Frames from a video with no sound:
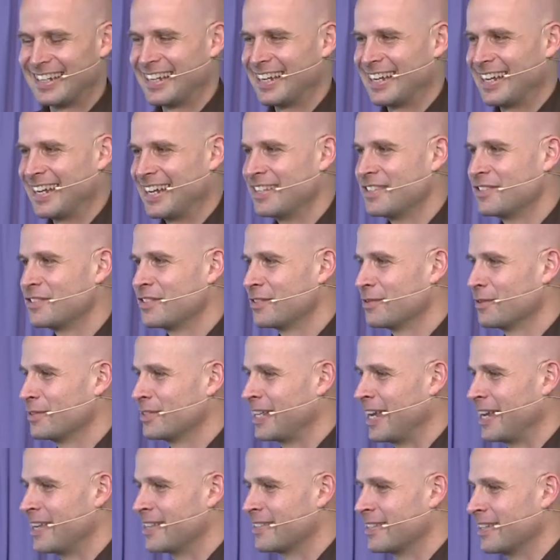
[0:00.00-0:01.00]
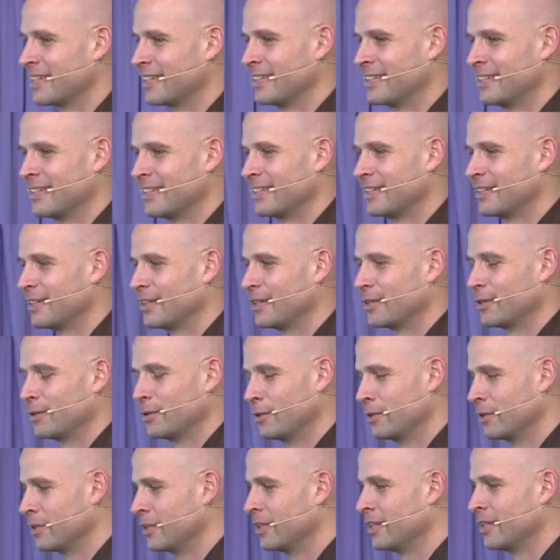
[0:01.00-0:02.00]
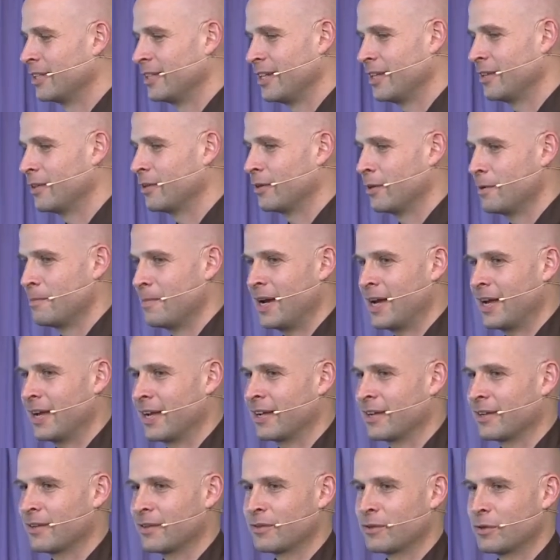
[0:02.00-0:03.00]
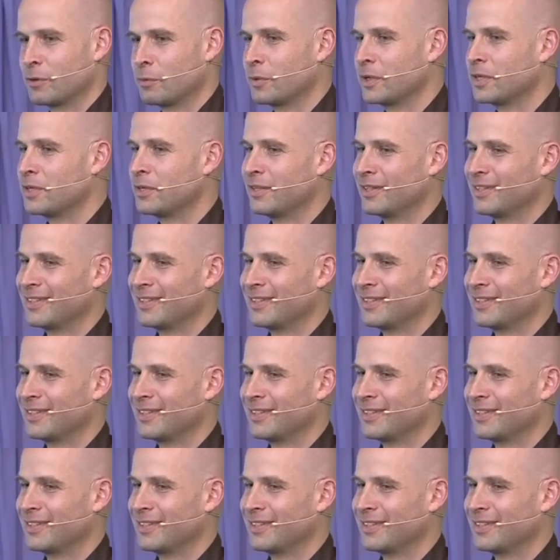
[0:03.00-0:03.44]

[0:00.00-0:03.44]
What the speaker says: And so Thai said, good, neither am I. So we did.